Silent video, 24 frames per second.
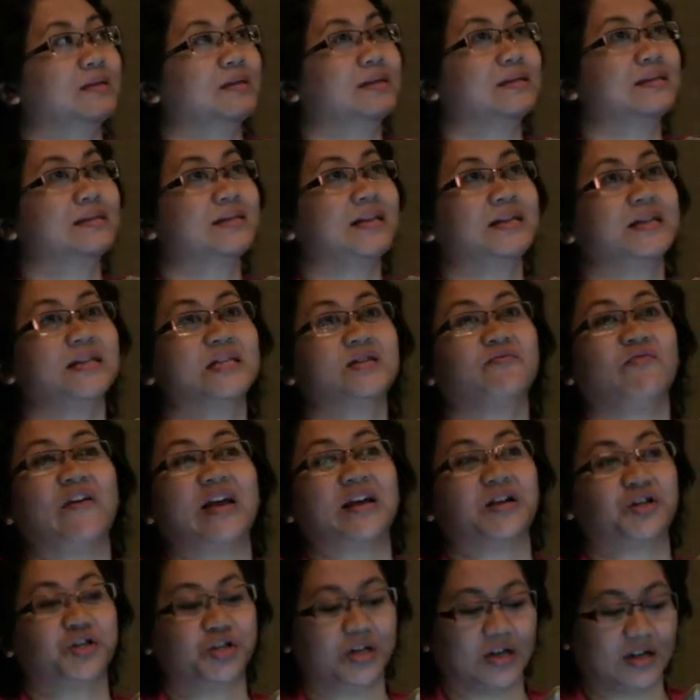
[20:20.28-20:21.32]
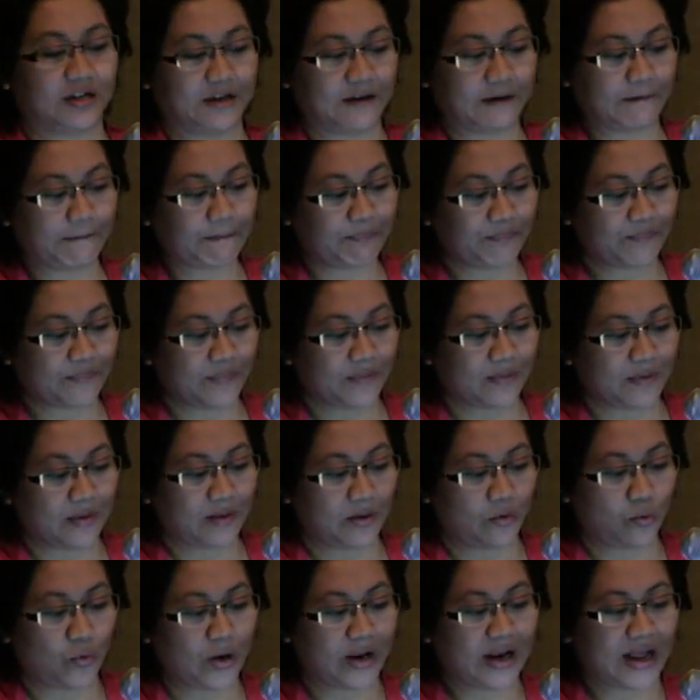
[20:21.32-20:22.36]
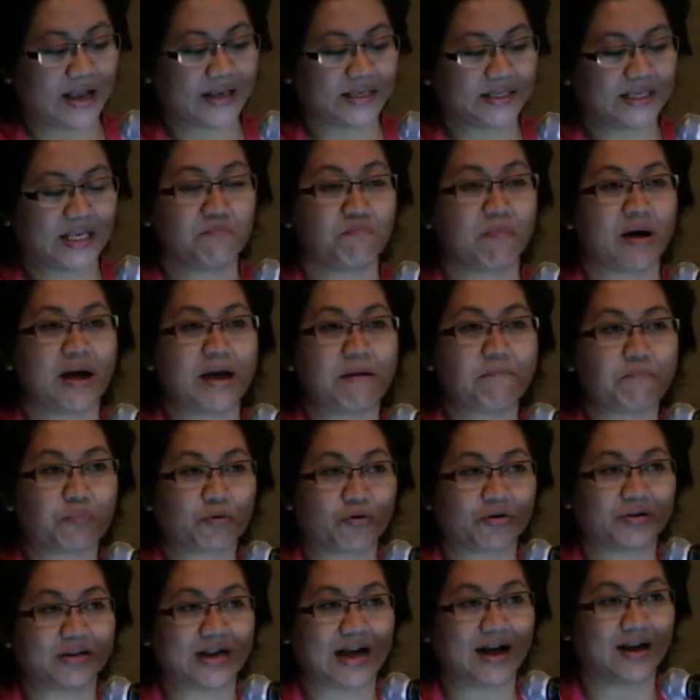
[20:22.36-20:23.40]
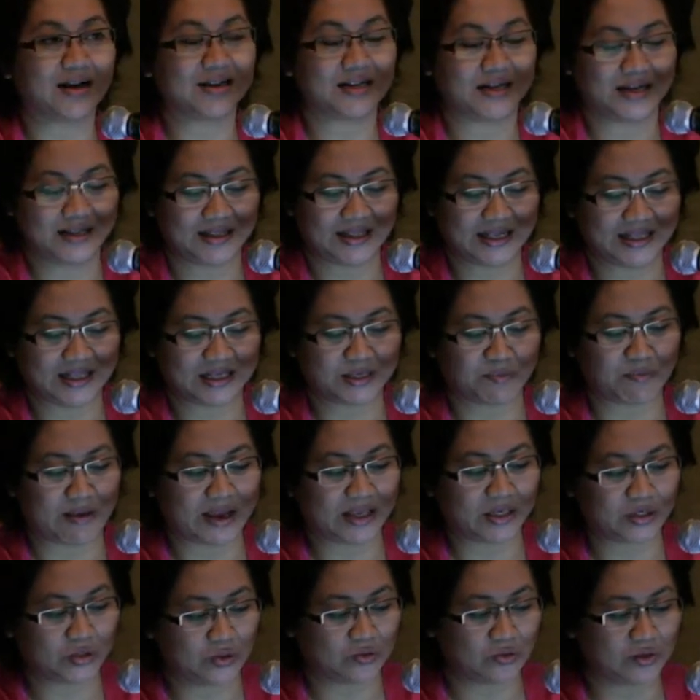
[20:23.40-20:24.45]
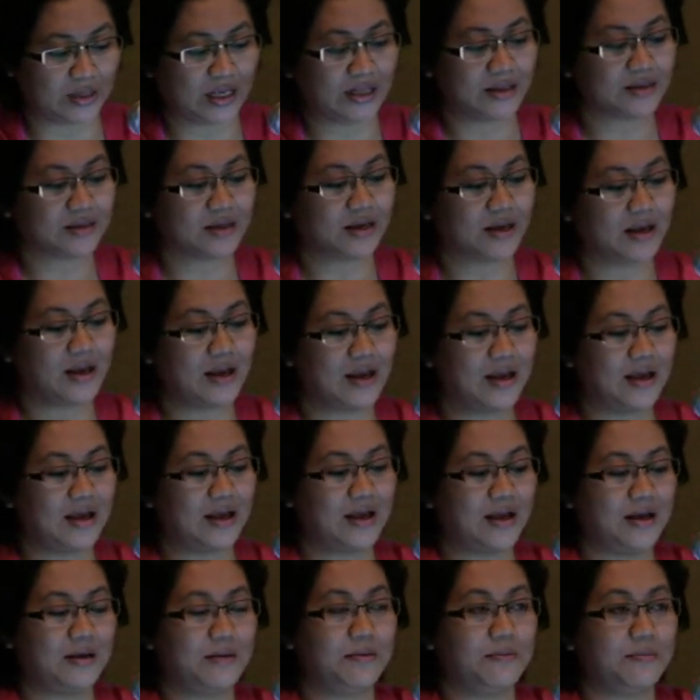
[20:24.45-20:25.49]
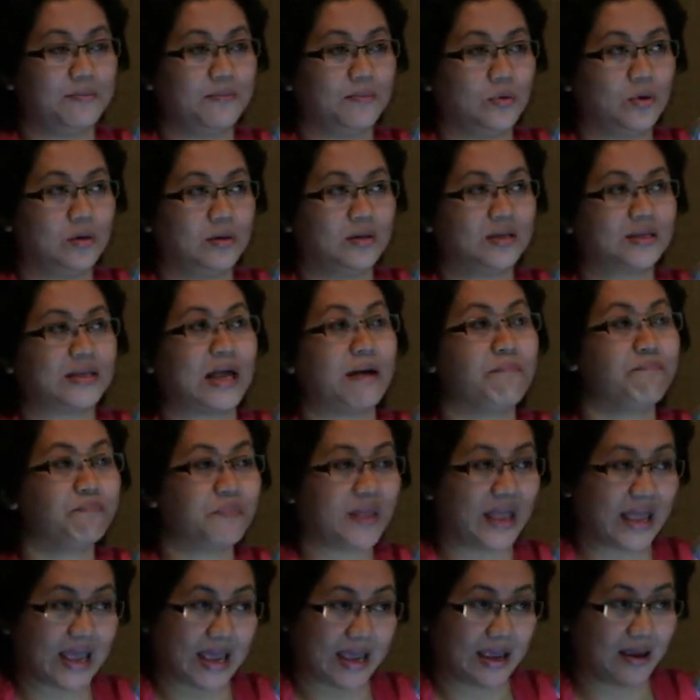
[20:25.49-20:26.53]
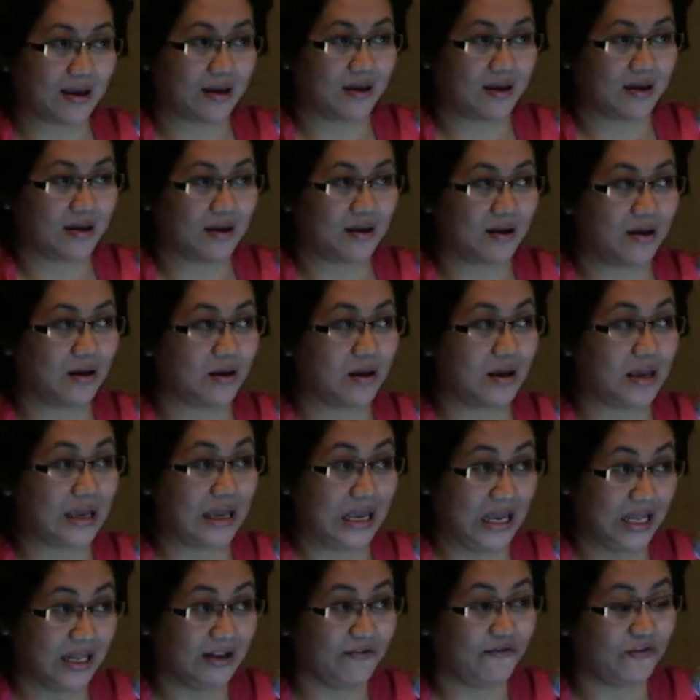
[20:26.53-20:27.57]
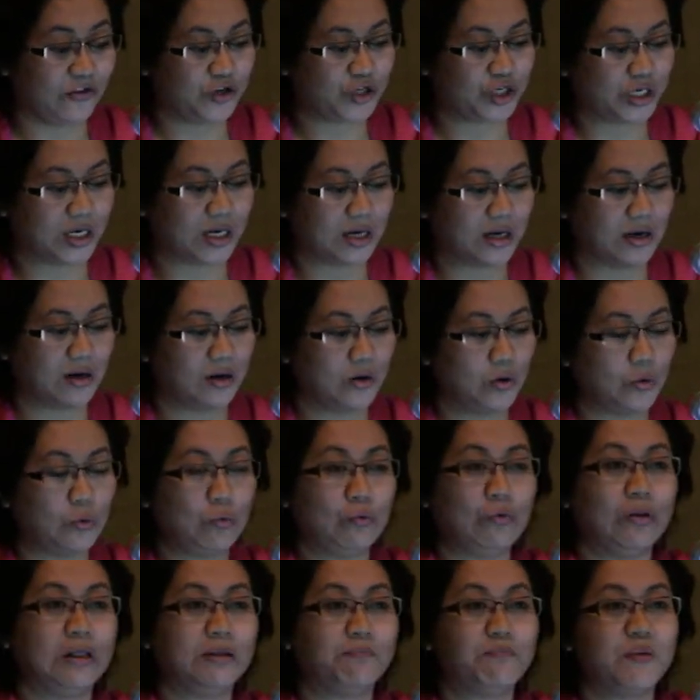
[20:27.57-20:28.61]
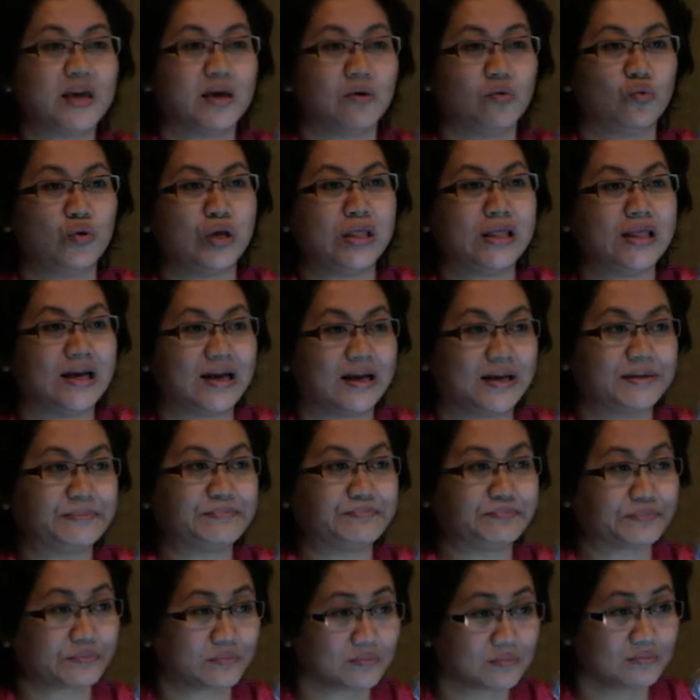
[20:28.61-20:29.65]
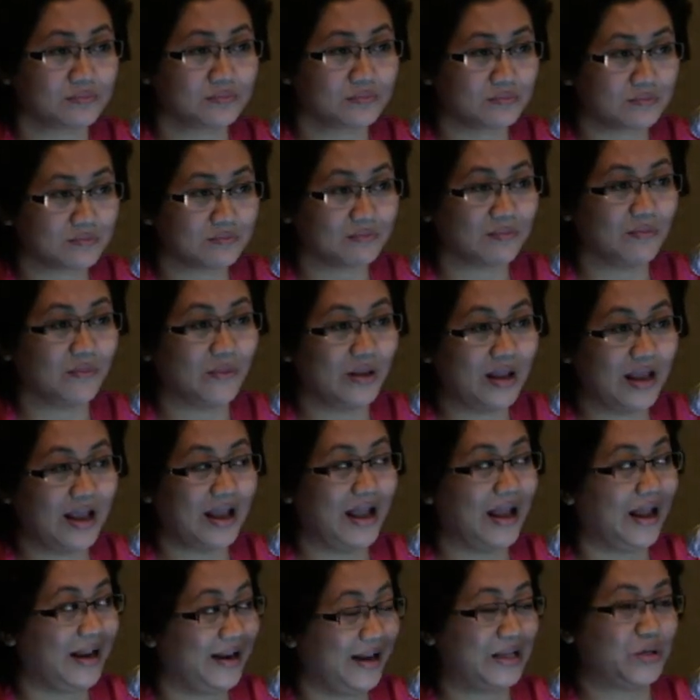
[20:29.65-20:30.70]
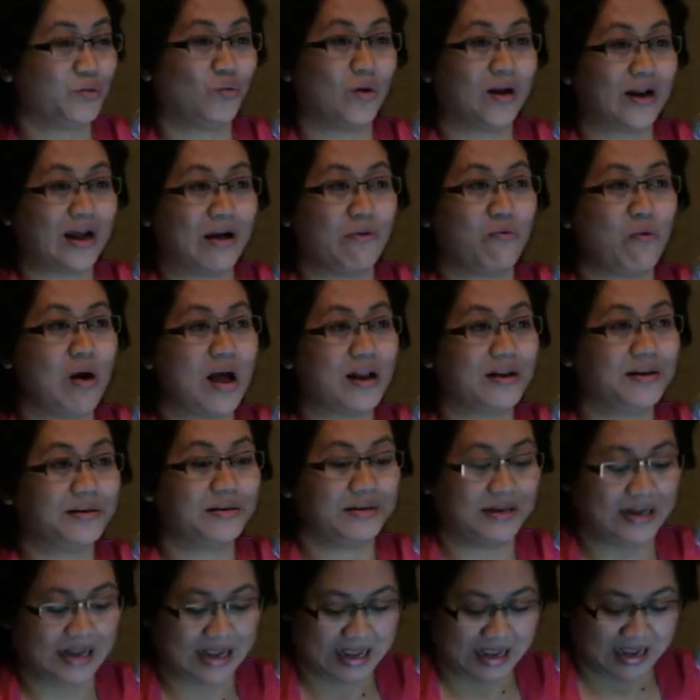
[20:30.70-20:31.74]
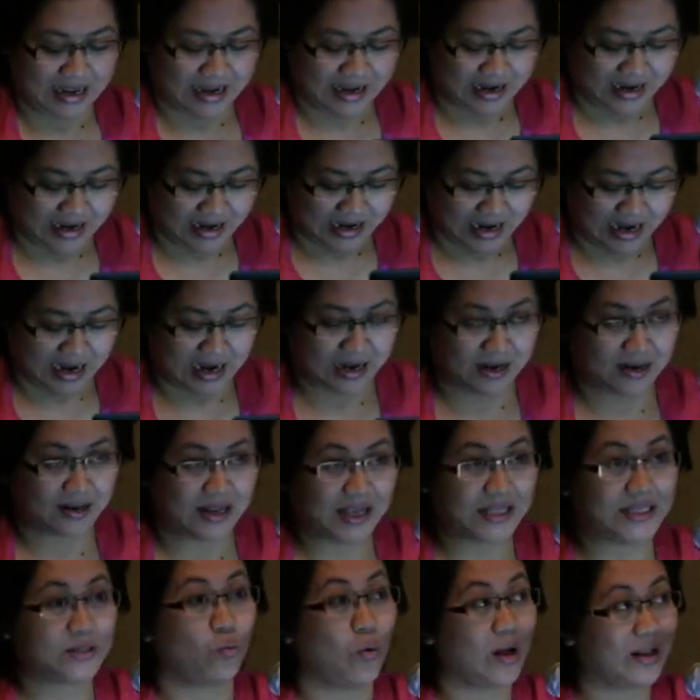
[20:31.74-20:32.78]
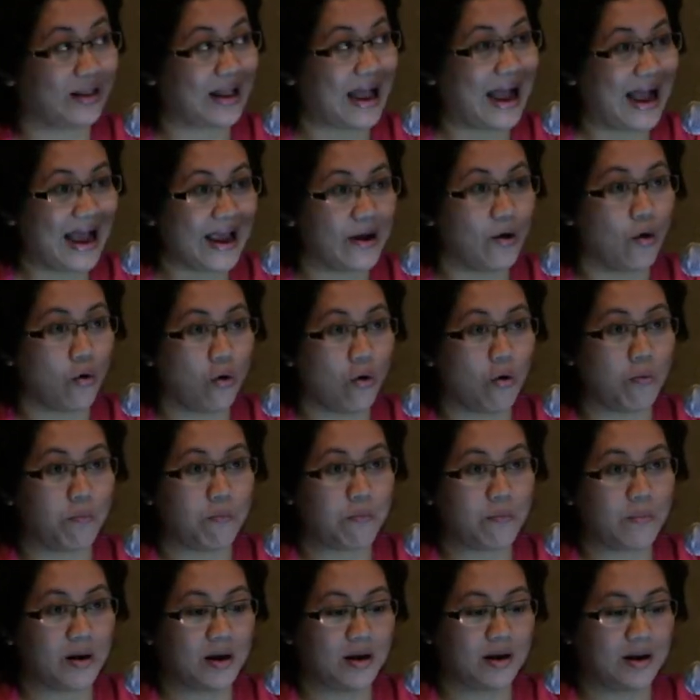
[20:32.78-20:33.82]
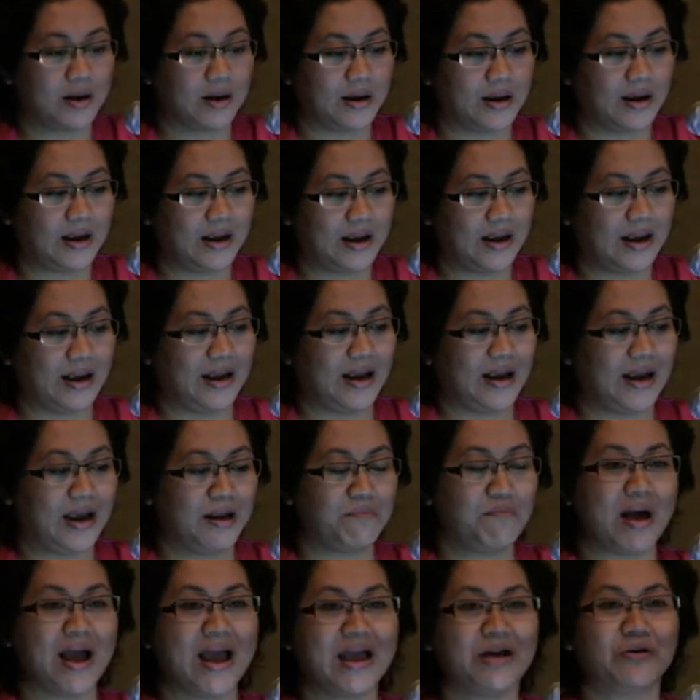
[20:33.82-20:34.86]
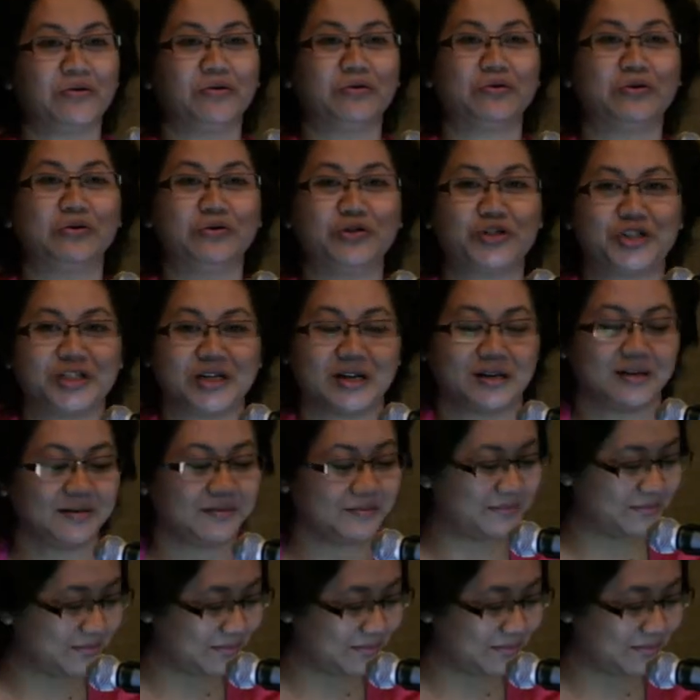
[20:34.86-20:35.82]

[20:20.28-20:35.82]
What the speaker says: satisfaction when I see my product, that is my students, someday, in the future, will be a winner. That's what I want. And that's what I hope. And my conclusion,